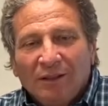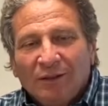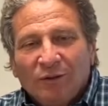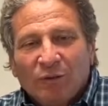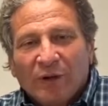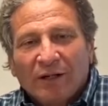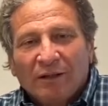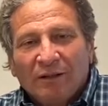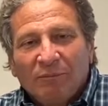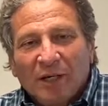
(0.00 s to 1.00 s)
directly.
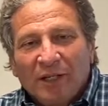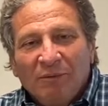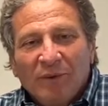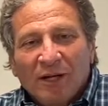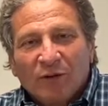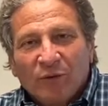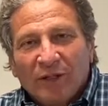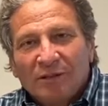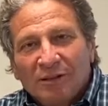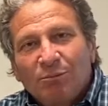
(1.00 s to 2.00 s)
My email address is